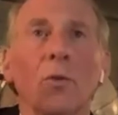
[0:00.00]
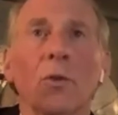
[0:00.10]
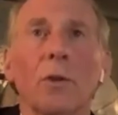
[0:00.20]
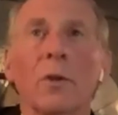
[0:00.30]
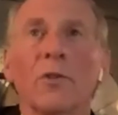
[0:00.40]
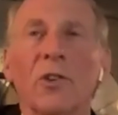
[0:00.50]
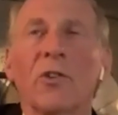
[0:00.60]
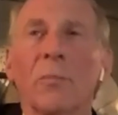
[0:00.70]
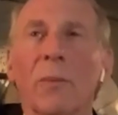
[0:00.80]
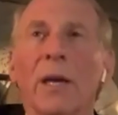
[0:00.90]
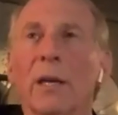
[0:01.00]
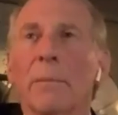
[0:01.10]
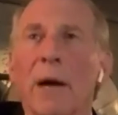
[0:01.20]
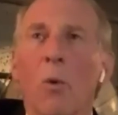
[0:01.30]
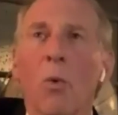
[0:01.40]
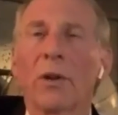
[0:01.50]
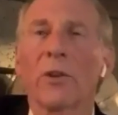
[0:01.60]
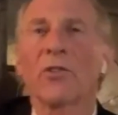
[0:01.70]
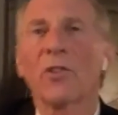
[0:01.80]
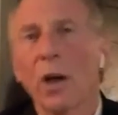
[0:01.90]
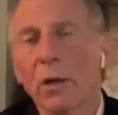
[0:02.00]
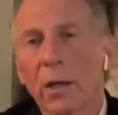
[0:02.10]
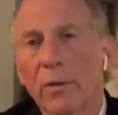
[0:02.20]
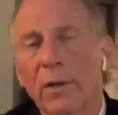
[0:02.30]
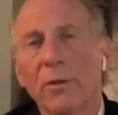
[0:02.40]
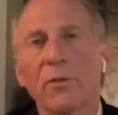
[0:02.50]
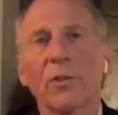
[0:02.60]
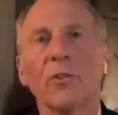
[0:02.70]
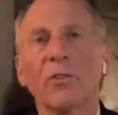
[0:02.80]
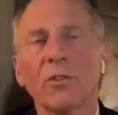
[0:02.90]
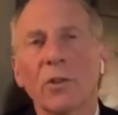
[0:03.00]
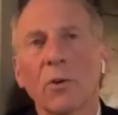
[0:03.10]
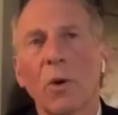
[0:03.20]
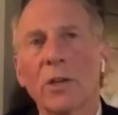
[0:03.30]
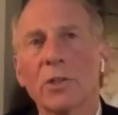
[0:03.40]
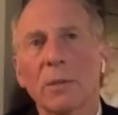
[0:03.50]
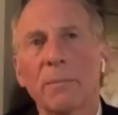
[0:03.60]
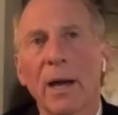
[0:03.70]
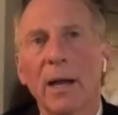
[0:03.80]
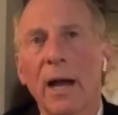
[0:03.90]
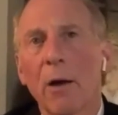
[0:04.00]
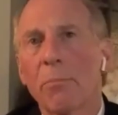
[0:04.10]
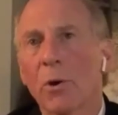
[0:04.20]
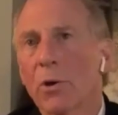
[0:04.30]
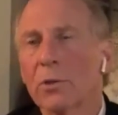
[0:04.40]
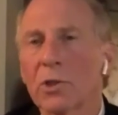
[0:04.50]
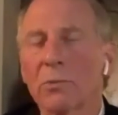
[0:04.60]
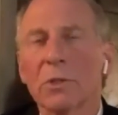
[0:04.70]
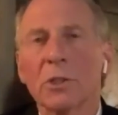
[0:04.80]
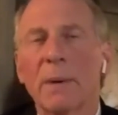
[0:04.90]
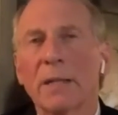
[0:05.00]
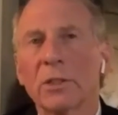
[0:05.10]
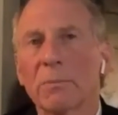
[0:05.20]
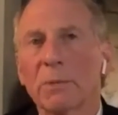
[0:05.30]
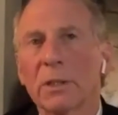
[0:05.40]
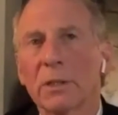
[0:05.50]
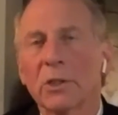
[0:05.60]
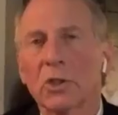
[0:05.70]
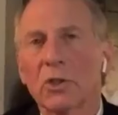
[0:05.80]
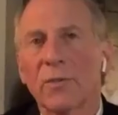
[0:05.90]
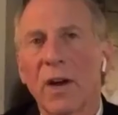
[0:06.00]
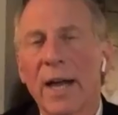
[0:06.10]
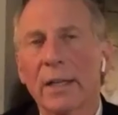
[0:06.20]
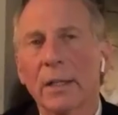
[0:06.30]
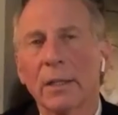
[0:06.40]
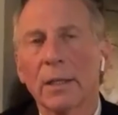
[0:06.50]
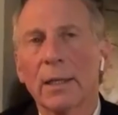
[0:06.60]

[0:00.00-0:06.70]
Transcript: the decision-making about what is done, and then there's the question about how burdens and responsibilities are divided